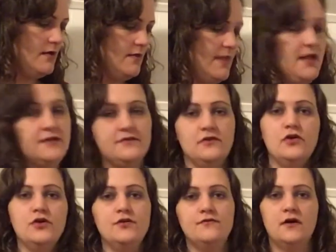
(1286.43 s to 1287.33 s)
that has a
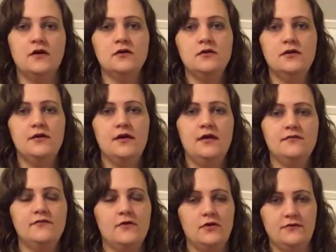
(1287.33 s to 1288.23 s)
good funk as
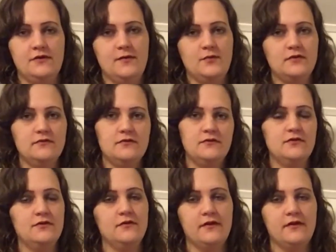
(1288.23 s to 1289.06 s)
far as I'm concerned.